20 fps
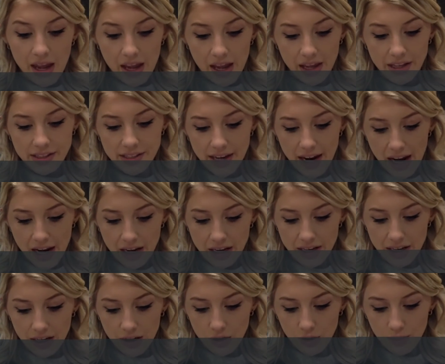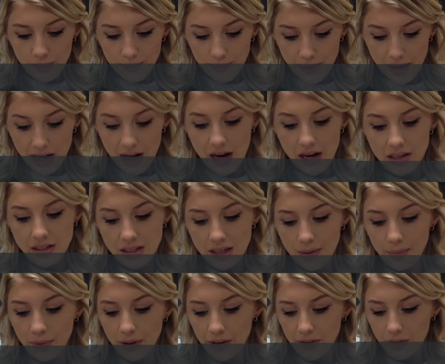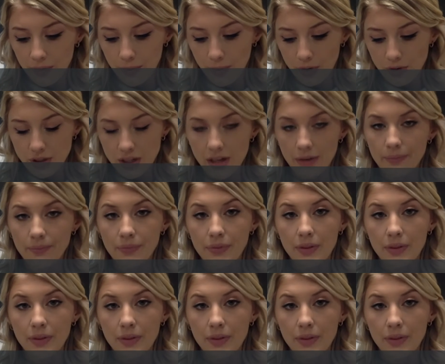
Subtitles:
indicating nickel-mediated assembly of the protein.